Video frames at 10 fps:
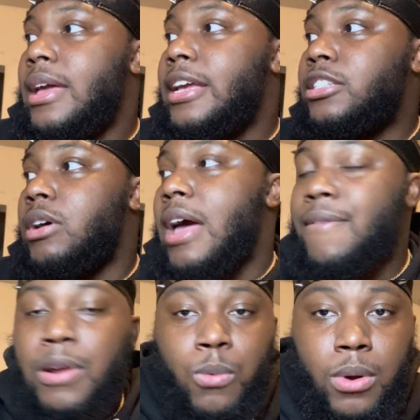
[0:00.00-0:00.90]
Esau
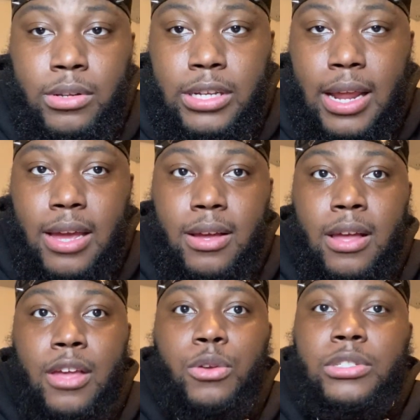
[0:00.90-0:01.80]
having the world today,
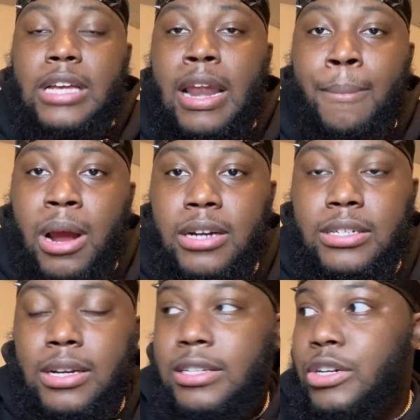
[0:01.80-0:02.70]
you sign a marriage
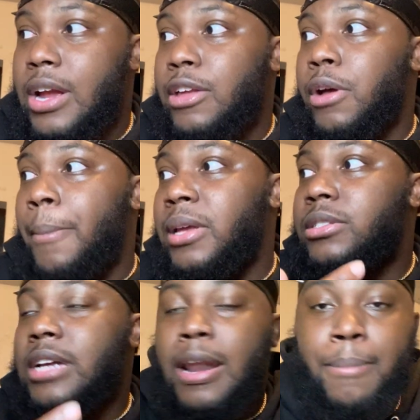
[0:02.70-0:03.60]
contract, you I mean you
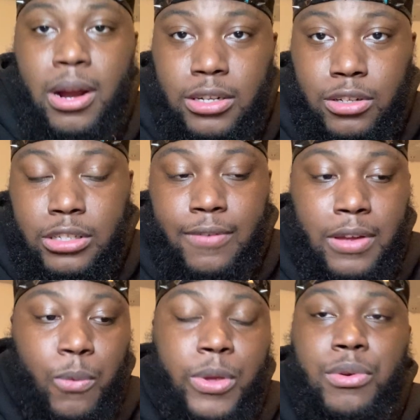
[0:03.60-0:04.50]
sign a marriage
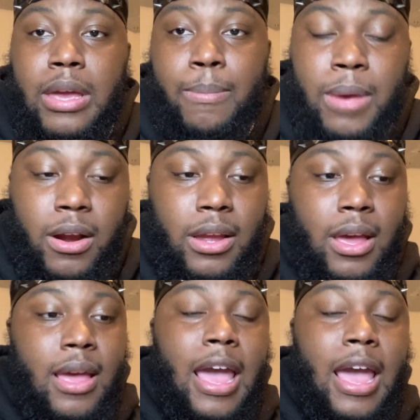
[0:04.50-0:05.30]
certificate when you get married.